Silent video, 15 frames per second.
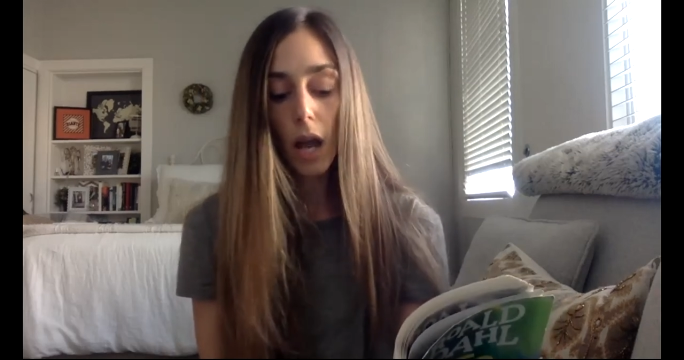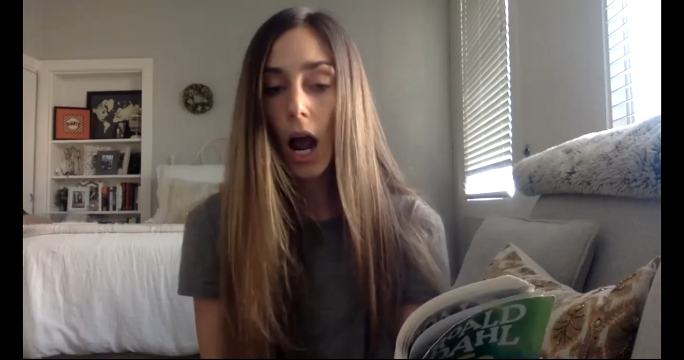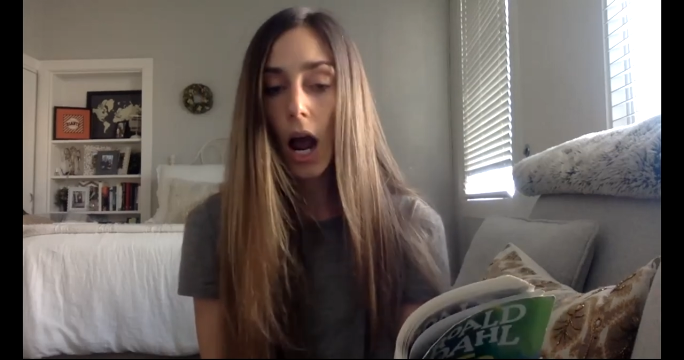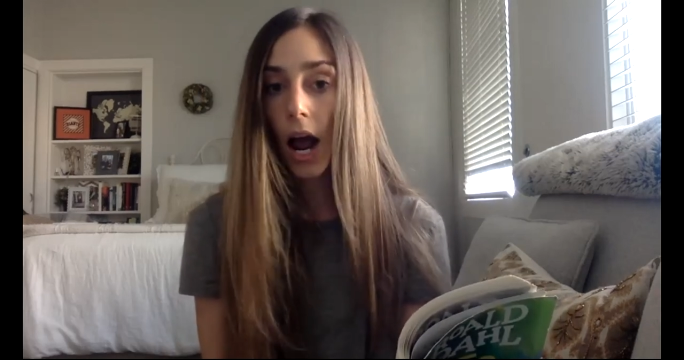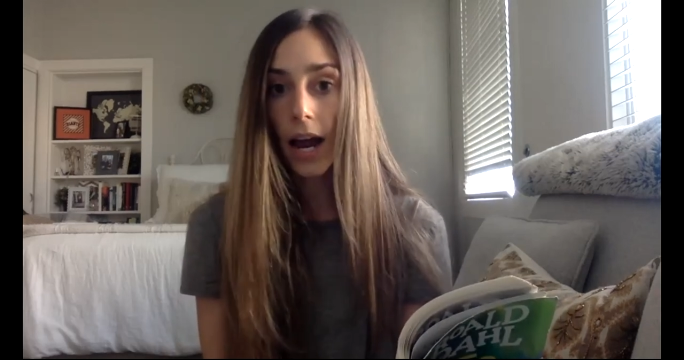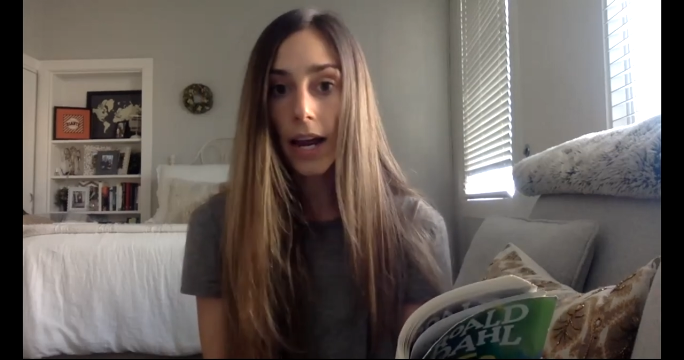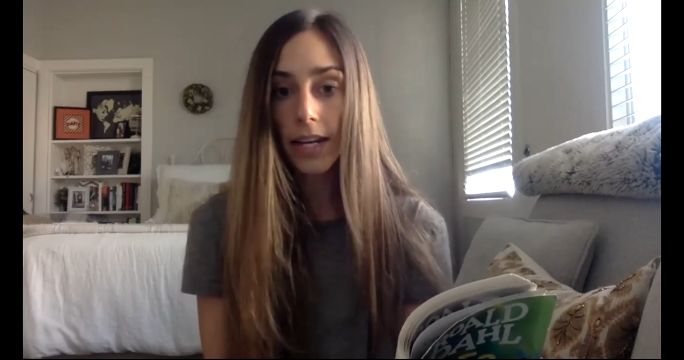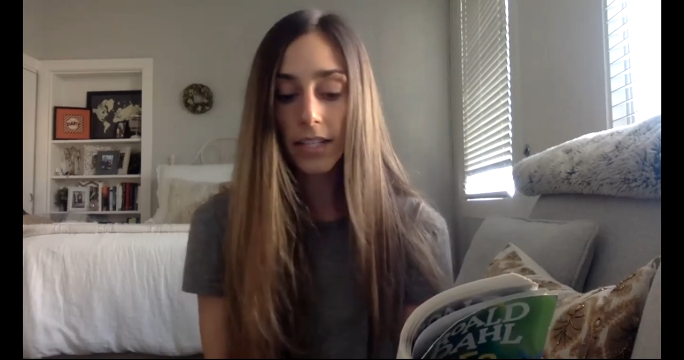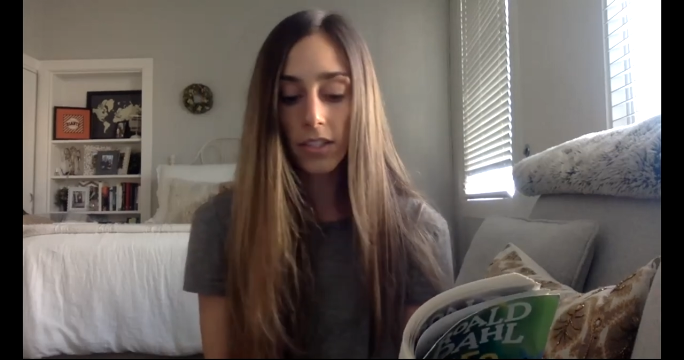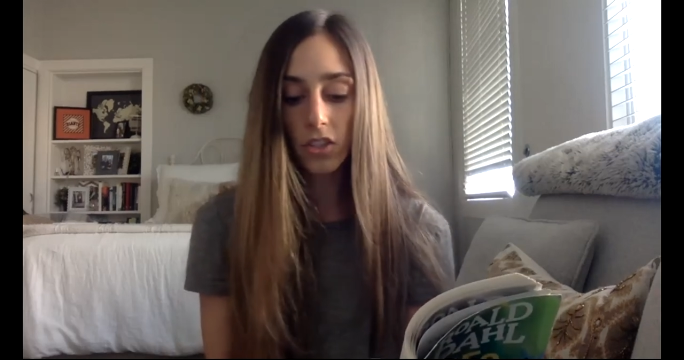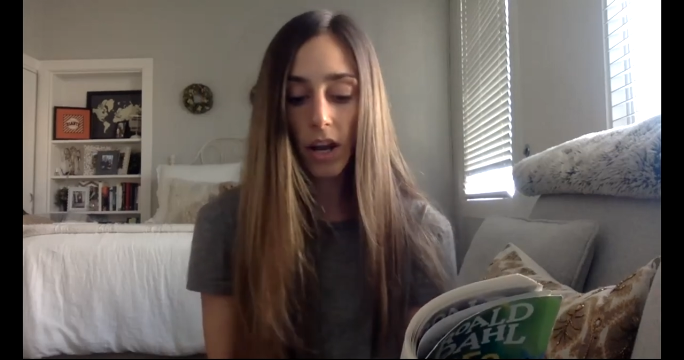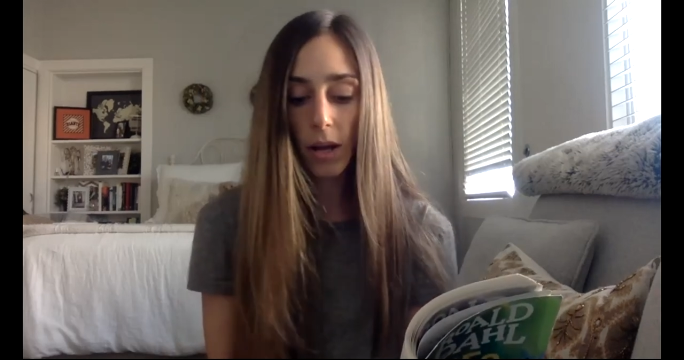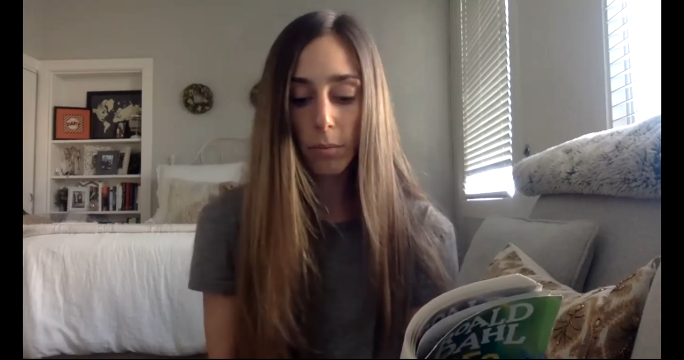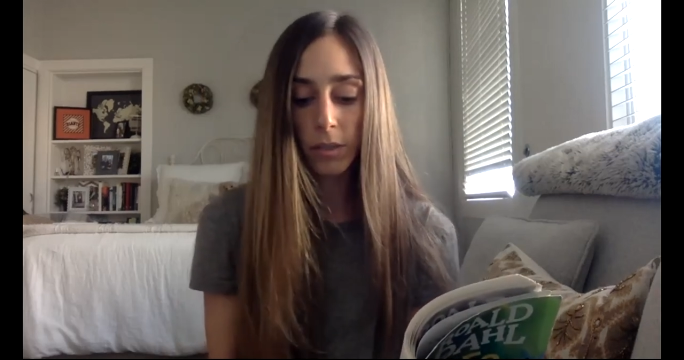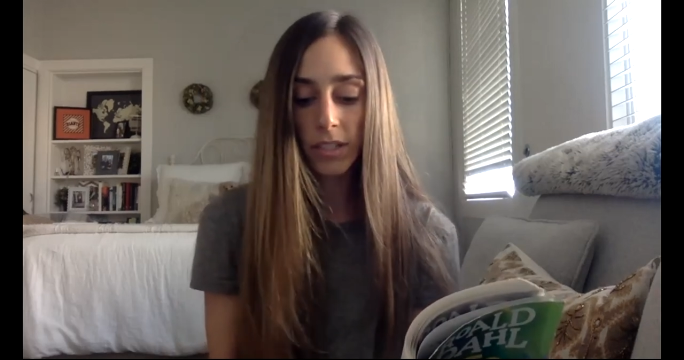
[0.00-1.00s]
I is
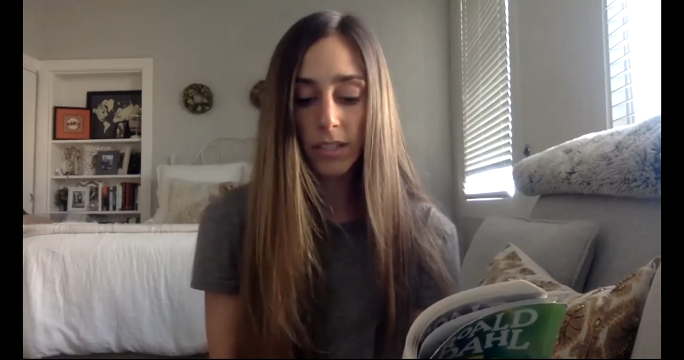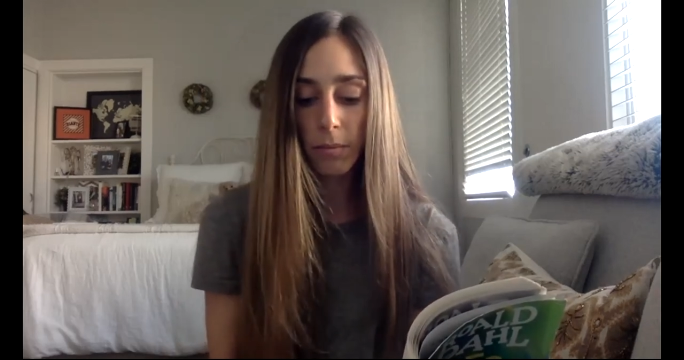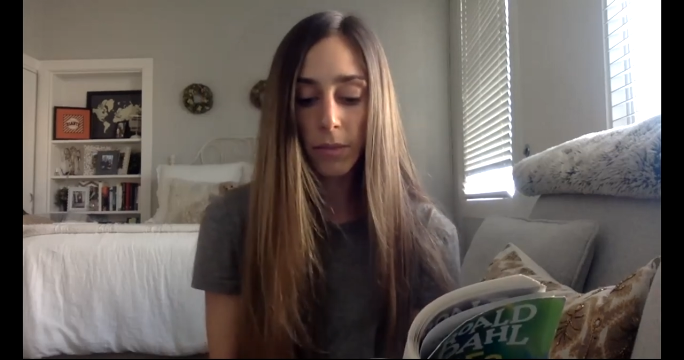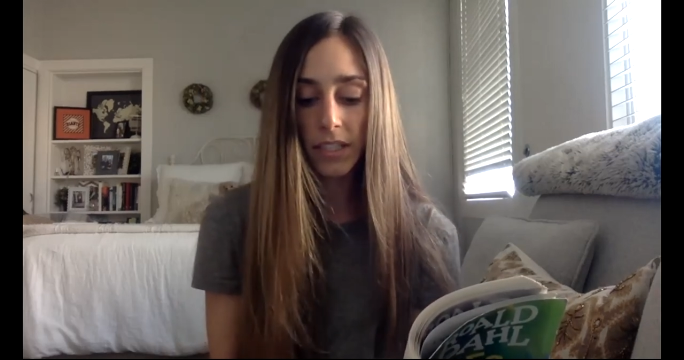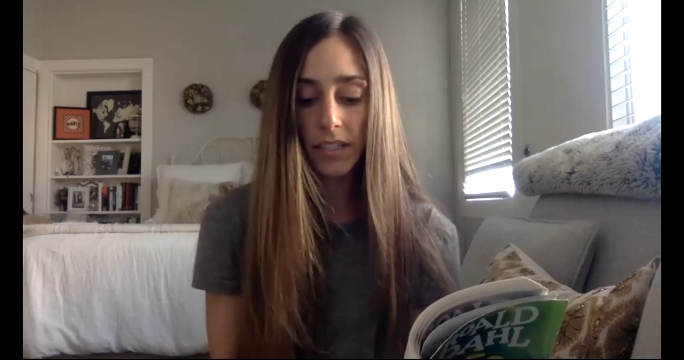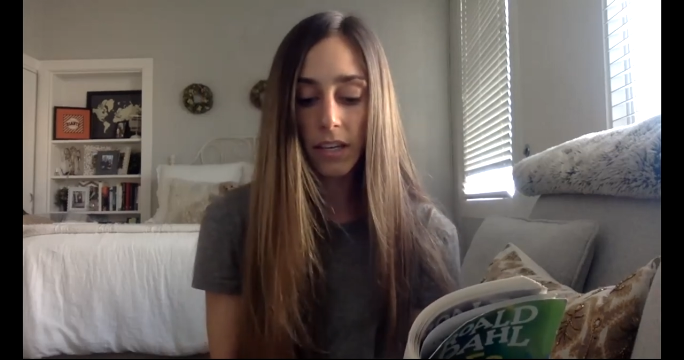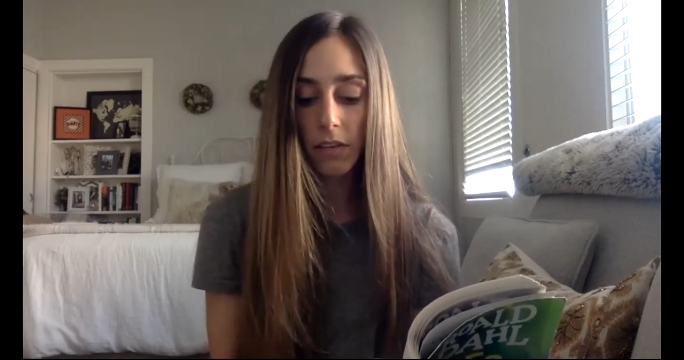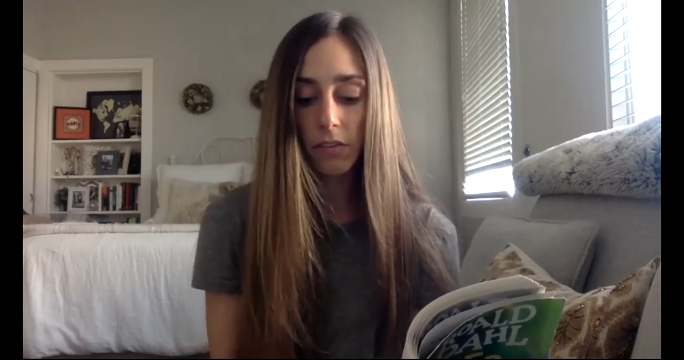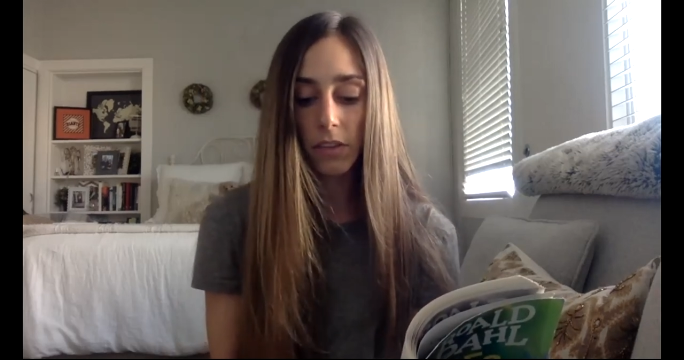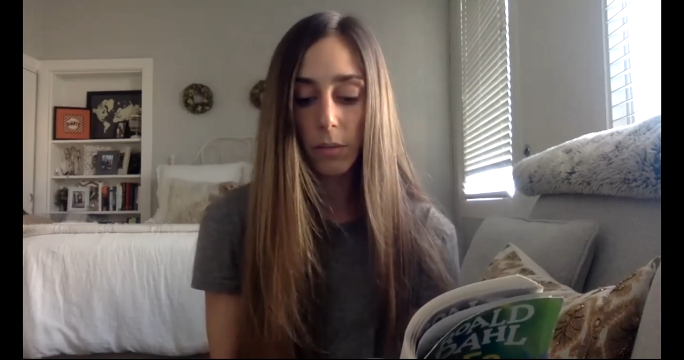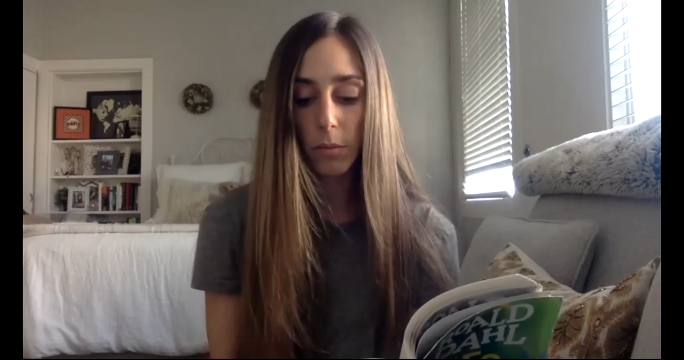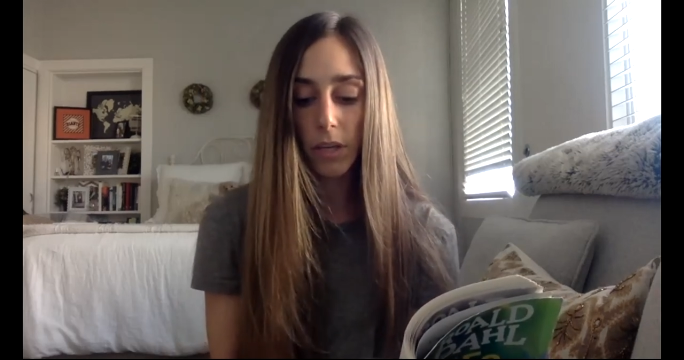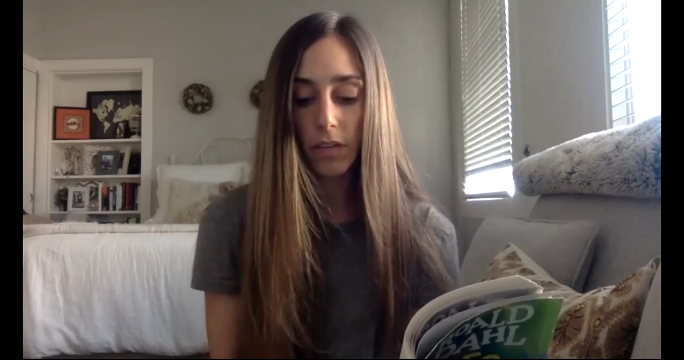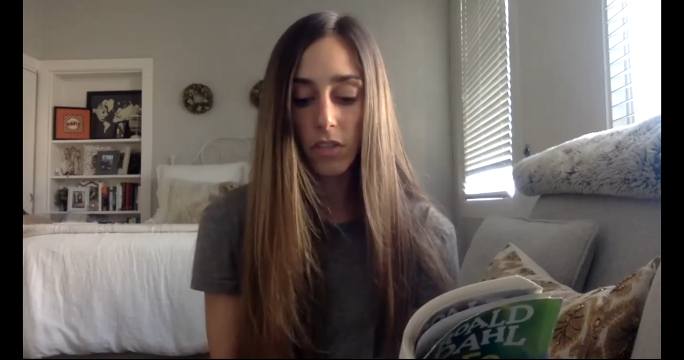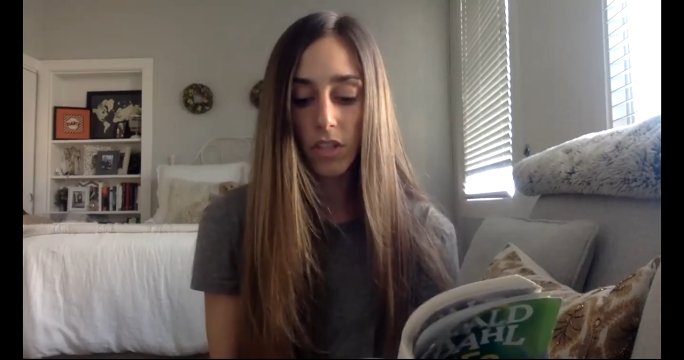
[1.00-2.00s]
jabbling to myself, the
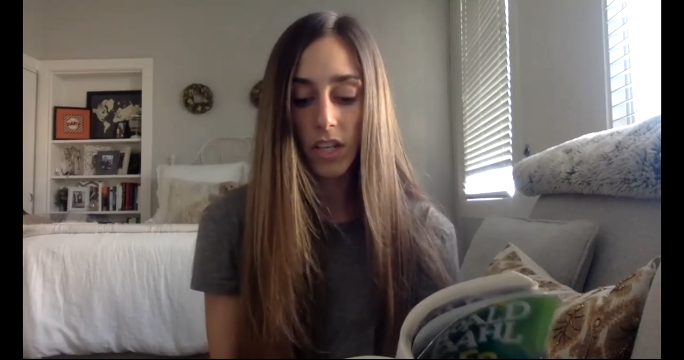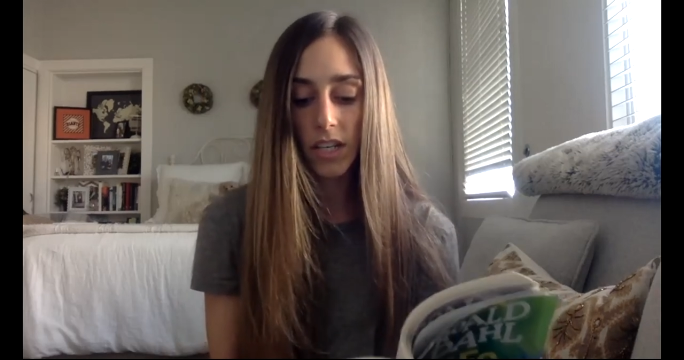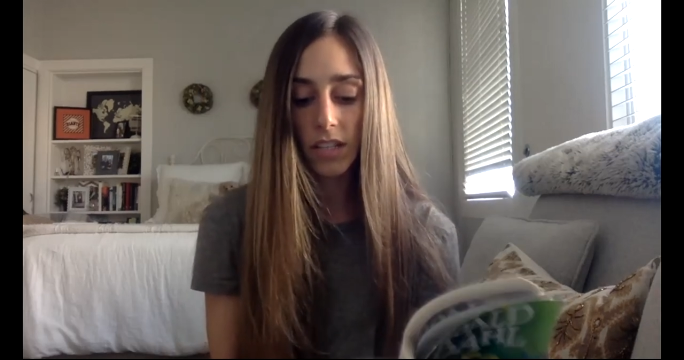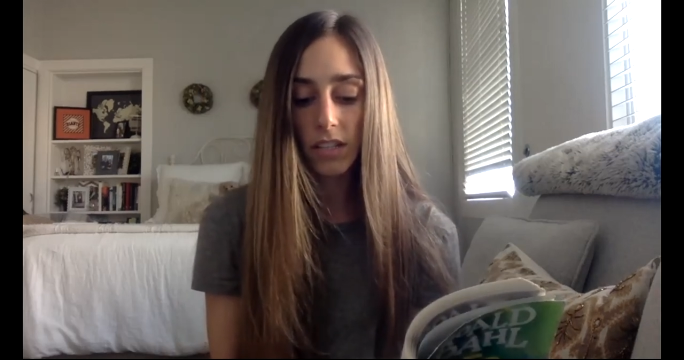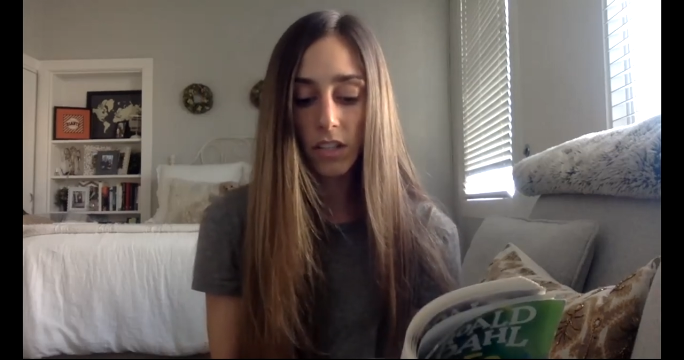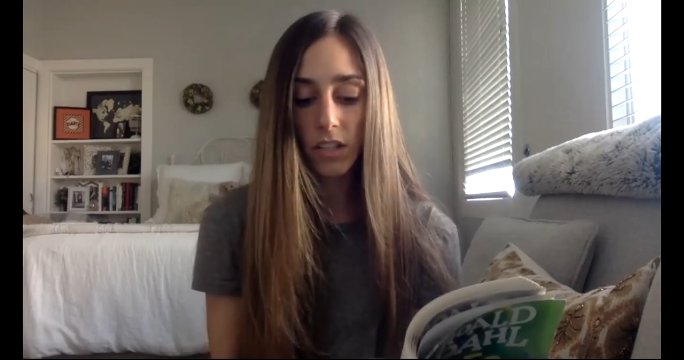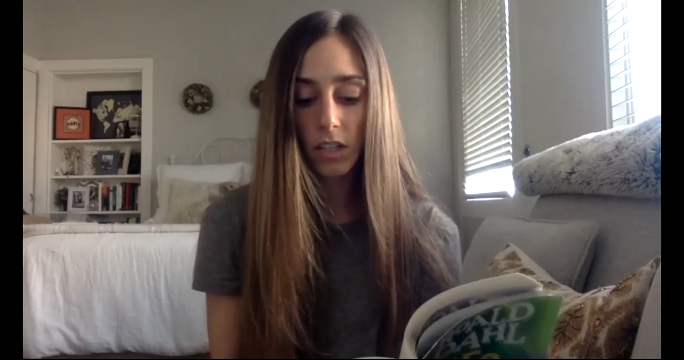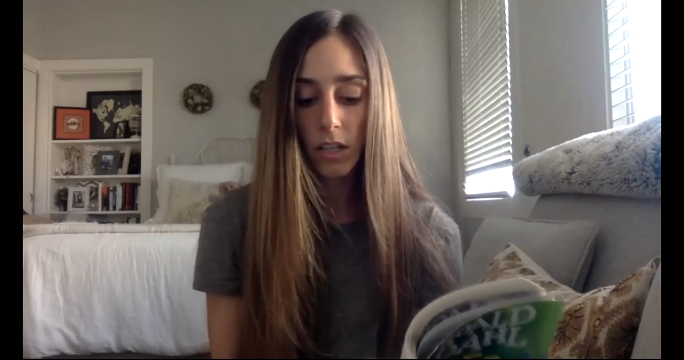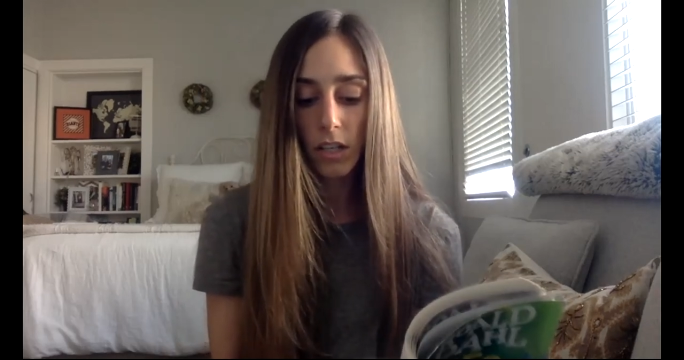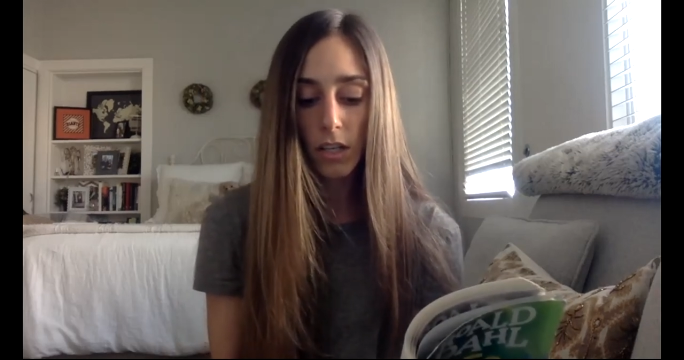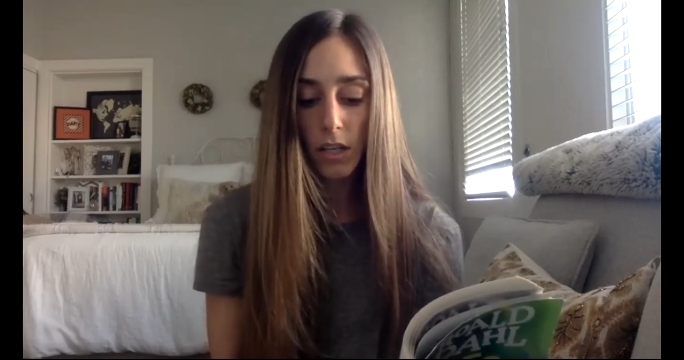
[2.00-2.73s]
BFG answered.